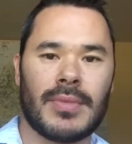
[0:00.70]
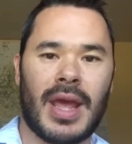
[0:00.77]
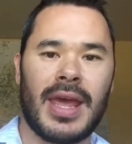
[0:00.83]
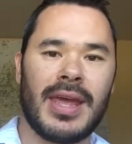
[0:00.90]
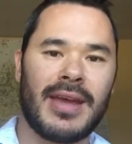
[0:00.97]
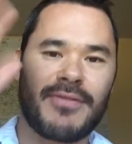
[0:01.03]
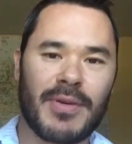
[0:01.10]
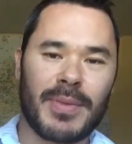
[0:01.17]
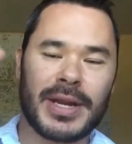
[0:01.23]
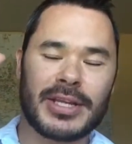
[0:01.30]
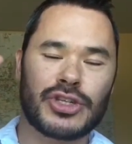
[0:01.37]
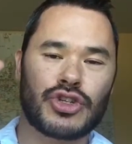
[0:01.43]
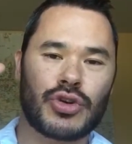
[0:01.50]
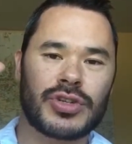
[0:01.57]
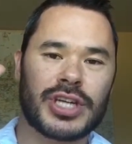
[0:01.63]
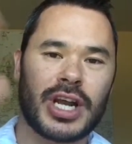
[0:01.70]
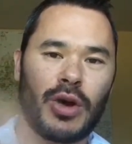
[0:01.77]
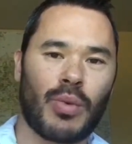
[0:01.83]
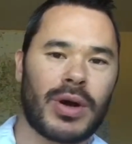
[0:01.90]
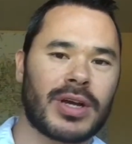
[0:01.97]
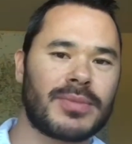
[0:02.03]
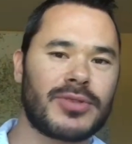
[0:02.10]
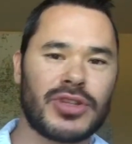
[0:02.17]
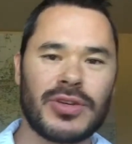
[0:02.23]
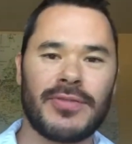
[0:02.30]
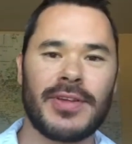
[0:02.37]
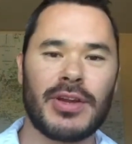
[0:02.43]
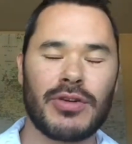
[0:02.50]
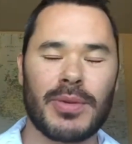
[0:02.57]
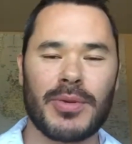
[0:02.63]
Hey everybody, it's George Carroll. Welcome to
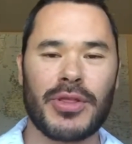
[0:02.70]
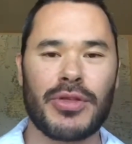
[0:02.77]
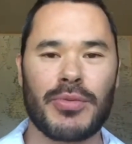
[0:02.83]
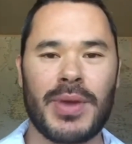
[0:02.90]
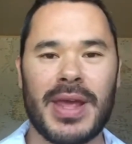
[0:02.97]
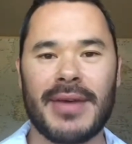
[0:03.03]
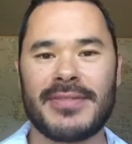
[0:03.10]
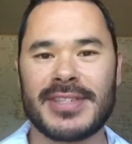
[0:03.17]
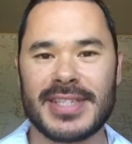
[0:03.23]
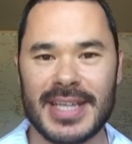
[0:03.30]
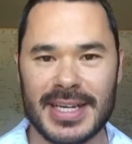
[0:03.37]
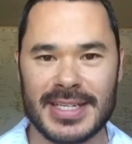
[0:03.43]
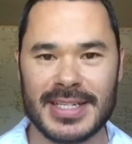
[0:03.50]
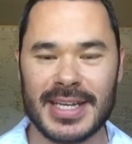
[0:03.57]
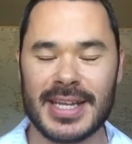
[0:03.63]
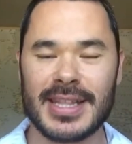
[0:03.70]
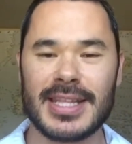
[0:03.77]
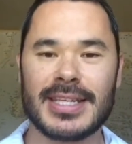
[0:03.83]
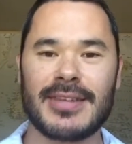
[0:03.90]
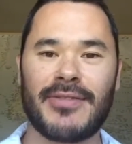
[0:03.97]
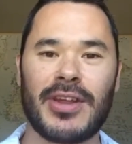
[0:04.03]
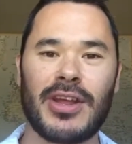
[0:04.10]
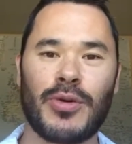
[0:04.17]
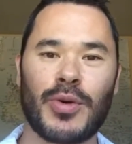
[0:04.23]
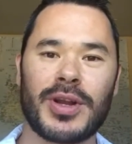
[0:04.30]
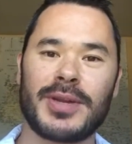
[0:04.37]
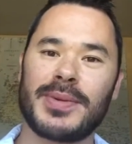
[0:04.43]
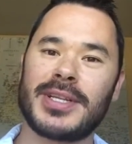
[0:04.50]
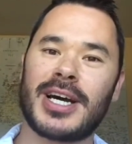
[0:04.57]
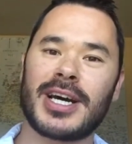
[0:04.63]
video number 3 of 6, and in this video we're
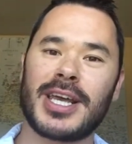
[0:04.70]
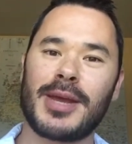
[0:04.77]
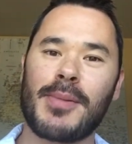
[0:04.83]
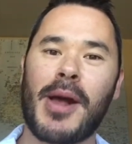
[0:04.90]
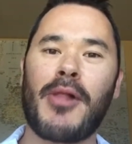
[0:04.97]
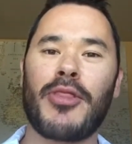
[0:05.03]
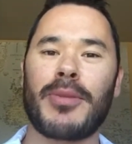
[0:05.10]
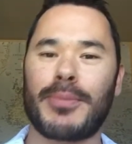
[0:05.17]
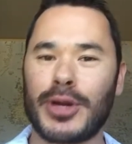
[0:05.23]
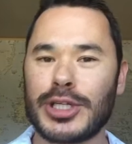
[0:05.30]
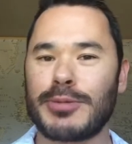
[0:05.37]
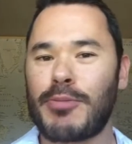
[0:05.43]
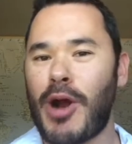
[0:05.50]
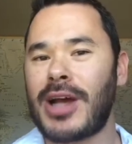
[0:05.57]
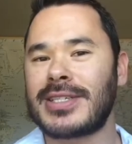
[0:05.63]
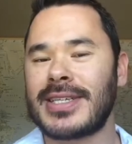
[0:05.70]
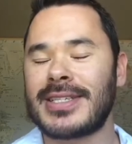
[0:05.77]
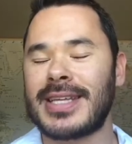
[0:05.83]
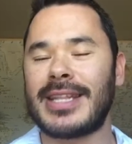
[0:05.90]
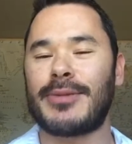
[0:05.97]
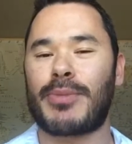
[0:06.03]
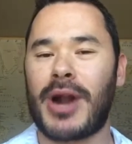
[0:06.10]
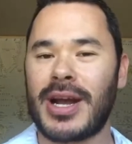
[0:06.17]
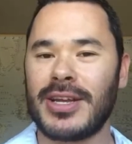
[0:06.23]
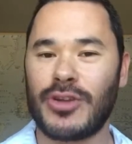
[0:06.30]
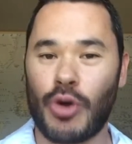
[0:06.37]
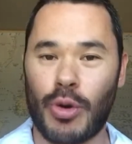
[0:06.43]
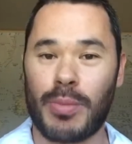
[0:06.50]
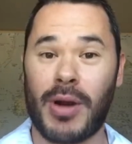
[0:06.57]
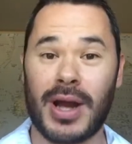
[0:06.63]
going to be talking about the bridge process and
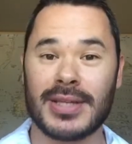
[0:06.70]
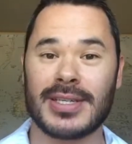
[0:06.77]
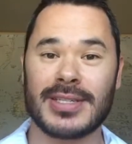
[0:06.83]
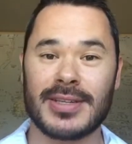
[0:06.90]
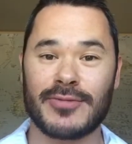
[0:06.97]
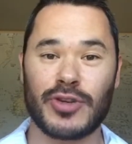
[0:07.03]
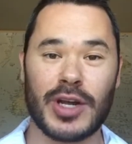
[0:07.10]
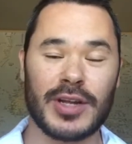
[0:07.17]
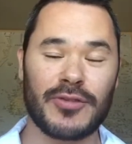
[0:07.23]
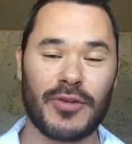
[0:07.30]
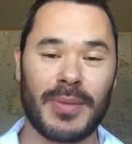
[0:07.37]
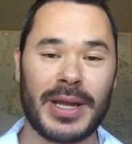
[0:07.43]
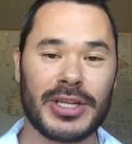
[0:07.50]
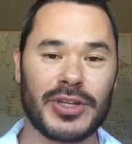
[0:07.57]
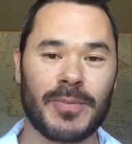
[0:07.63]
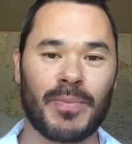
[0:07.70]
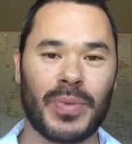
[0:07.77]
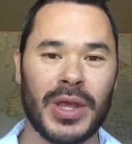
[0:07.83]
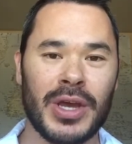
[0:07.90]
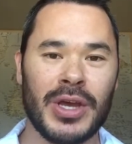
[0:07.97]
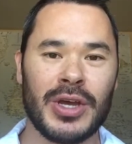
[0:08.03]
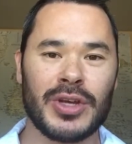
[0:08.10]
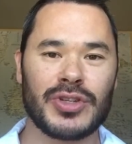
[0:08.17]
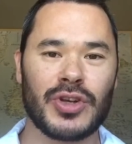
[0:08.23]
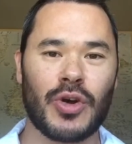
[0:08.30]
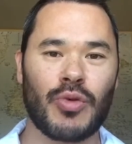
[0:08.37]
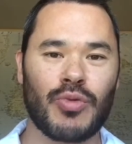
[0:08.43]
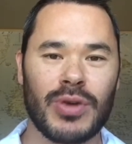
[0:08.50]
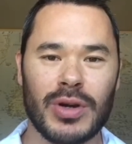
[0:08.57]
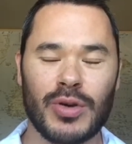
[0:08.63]
your process of transformation.
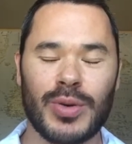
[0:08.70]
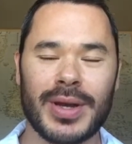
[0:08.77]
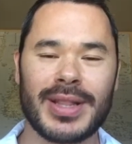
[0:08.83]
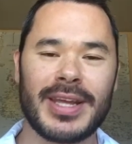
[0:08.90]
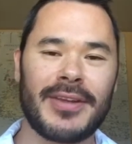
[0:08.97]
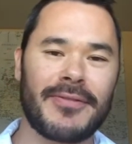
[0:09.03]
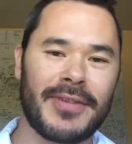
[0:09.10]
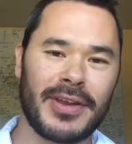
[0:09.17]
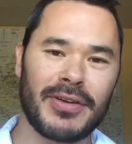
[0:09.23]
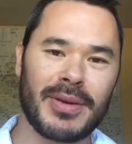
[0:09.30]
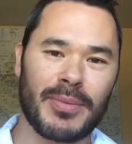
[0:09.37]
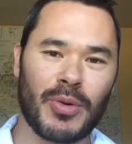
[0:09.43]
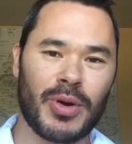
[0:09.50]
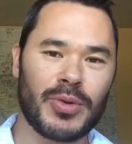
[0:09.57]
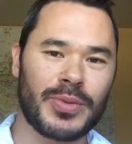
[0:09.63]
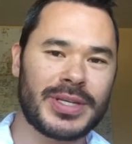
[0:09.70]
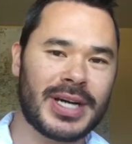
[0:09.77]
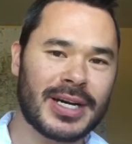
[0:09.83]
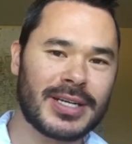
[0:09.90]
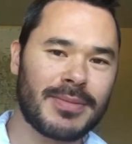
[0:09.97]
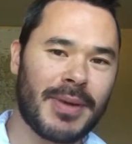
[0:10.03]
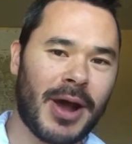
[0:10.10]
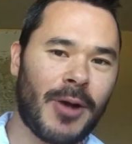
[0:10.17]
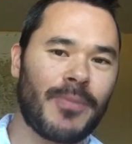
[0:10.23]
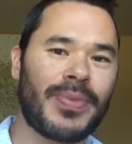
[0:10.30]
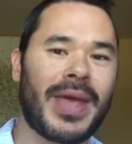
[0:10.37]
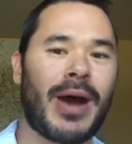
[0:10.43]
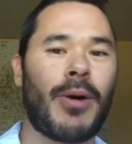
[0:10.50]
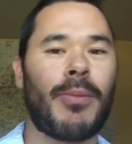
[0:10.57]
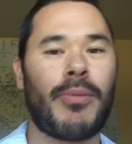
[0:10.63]
So real quickly, in video number 1 we talked about
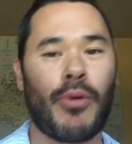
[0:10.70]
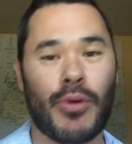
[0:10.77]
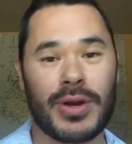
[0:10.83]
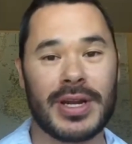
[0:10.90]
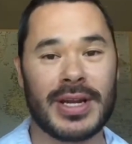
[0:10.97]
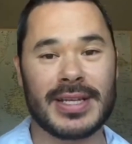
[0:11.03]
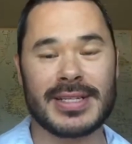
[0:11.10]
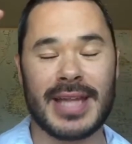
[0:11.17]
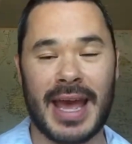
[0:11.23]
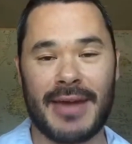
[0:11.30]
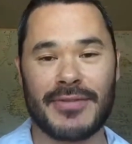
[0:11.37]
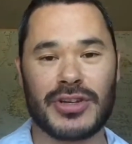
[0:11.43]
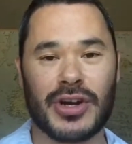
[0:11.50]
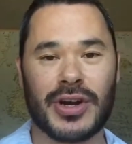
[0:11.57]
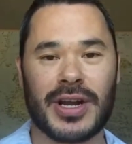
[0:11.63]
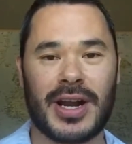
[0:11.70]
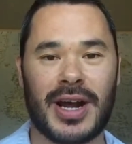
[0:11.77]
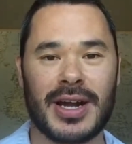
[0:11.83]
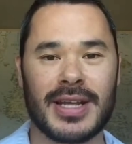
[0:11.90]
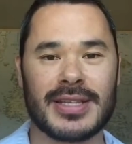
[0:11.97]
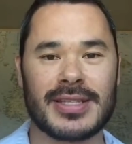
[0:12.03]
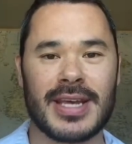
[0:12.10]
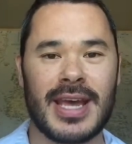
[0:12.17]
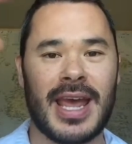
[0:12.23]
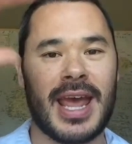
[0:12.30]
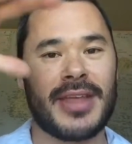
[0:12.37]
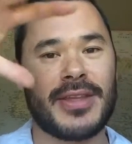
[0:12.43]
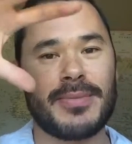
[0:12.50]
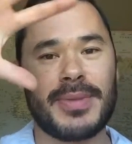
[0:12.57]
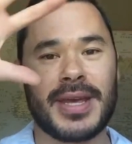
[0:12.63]
how important it is to have a target audience
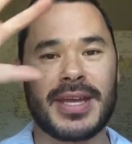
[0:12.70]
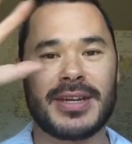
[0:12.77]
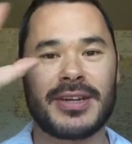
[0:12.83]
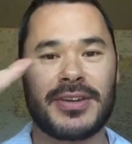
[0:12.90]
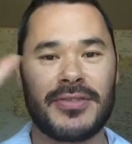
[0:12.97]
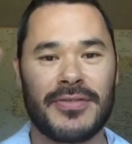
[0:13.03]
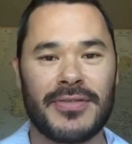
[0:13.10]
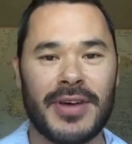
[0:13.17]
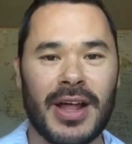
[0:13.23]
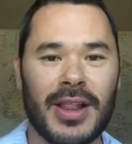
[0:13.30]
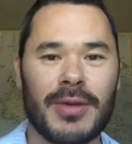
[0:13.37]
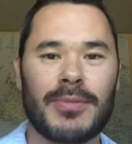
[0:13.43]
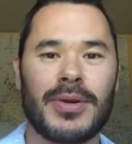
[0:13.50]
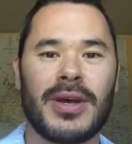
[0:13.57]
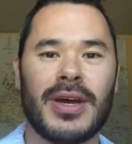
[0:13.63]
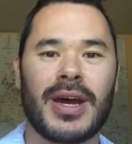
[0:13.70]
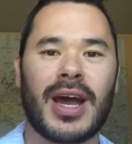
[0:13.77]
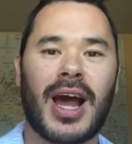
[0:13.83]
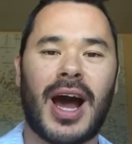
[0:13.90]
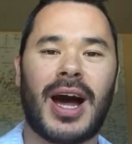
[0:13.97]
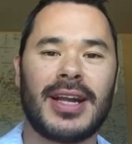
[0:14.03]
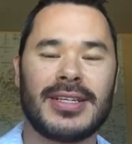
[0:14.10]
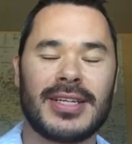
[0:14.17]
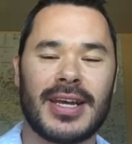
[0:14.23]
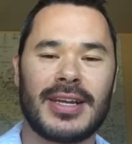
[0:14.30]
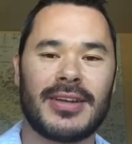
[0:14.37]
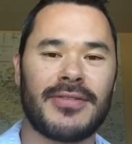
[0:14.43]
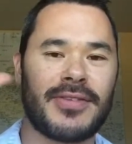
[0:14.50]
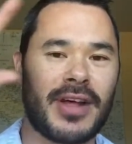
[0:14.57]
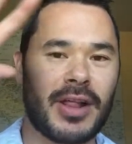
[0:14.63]
and then begin to develop
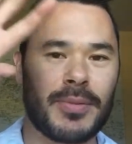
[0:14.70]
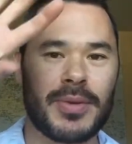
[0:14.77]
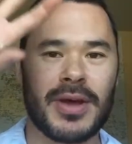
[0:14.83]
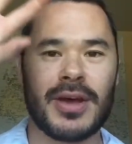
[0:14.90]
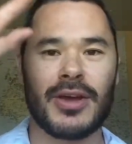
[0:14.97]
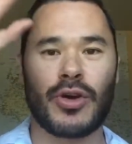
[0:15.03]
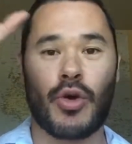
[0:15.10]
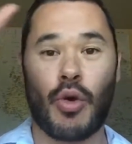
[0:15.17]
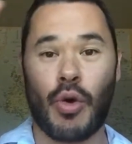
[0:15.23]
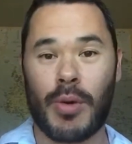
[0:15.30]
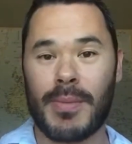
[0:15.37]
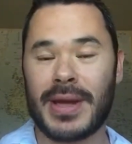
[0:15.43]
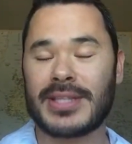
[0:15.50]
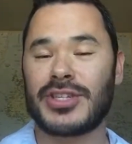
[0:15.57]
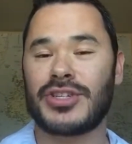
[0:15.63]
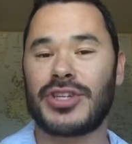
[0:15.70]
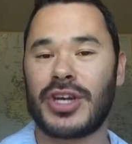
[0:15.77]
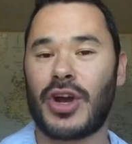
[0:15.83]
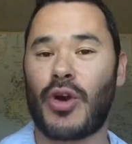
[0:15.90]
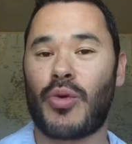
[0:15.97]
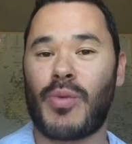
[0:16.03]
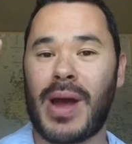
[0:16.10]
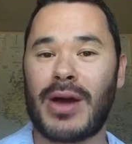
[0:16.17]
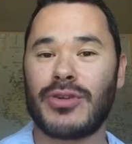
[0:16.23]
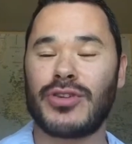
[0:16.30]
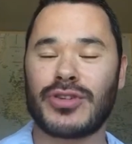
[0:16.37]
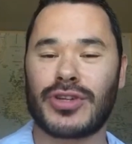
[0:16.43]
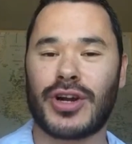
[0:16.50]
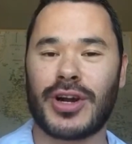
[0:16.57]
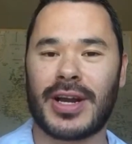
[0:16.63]
content, develop core messaging around
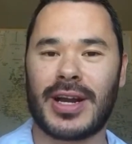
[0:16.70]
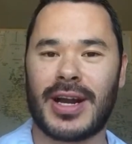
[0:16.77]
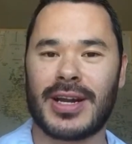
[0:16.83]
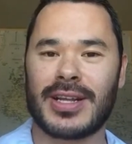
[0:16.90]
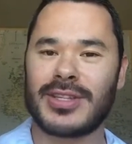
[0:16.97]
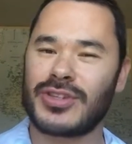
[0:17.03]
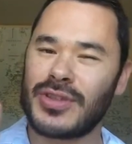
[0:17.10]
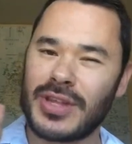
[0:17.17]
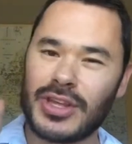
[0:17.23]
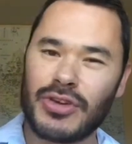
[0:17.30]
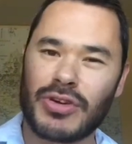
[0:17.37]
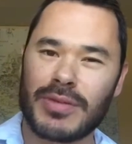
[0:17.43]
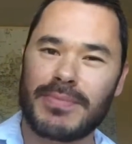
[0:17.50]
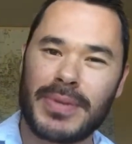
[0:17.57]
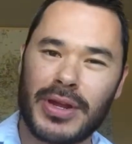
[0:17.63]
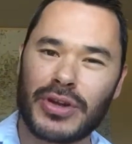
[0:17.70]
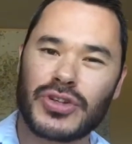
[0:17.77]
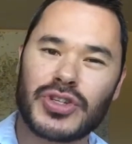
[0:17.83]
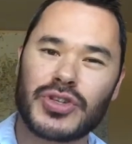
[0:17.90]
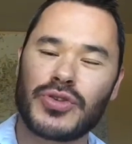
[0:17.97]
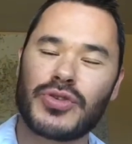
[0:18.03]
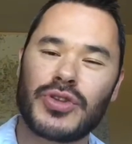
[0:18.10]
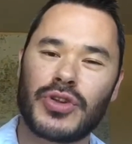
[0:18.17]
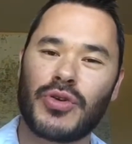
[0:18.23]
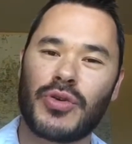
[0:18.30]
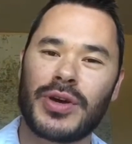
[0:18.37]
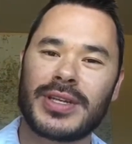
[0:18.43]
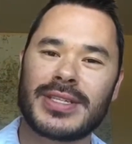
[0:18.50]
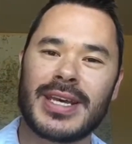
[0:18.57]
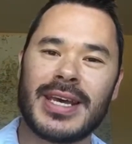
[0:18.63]
your target audience so that you can pierce through the
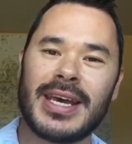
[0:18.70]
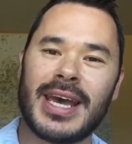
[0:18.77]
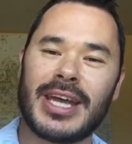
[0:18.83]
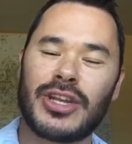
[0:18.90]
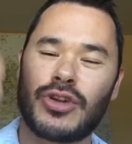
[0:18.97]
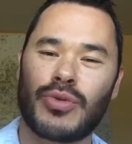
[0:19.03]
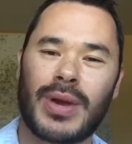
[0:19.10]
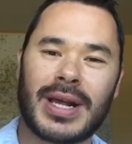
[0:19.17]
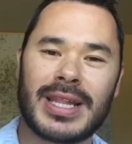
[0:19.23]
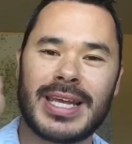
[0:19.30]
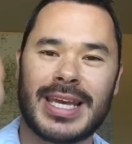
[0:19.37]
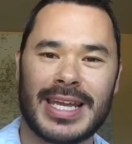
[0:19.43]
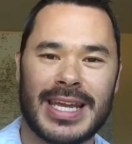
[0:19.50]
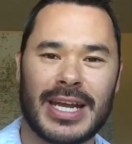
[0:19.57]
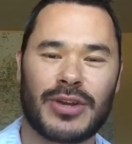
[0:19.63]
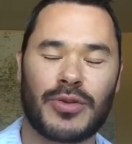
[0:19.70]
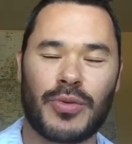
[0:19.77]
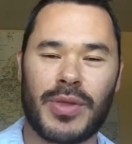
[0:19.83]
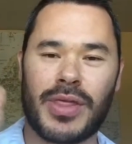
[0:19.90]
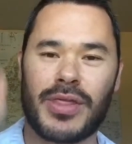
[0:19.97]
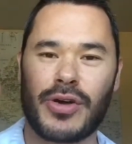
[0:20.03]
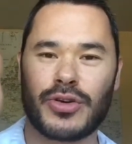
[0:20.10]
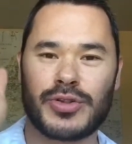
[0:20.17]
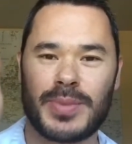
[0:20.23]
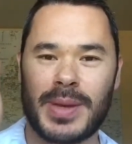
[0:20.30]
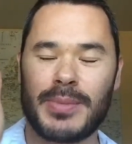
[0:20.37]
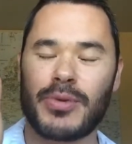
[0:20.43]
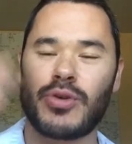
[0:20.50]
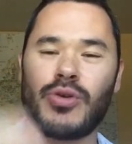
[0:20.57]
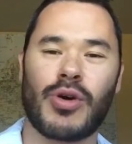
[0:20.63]
noise and directly connect with those
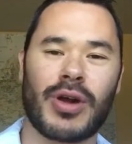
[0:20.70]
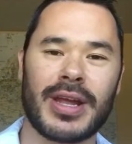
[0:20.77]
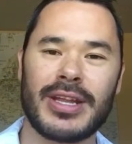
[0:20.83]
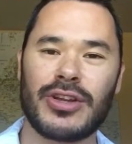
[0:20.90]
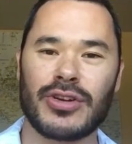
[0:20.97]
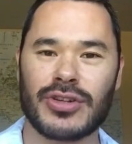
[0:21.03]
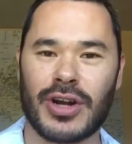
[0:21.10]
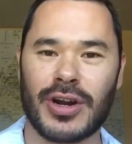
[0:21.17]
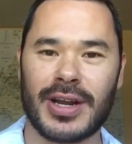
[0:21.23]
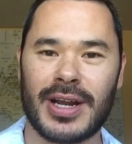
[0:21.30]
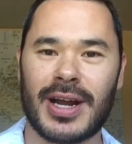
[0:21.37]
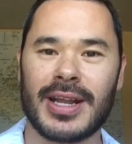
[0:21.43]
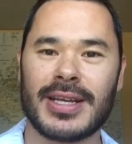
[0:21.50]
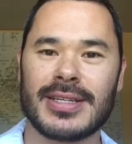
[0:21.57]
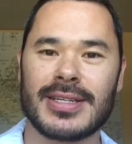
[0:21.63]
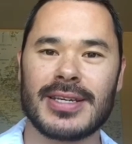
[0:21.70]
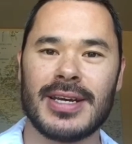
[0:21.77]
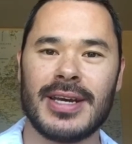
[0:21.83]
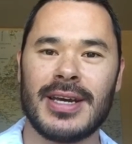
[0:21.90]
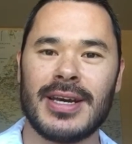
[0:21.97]
people who are in your target audience.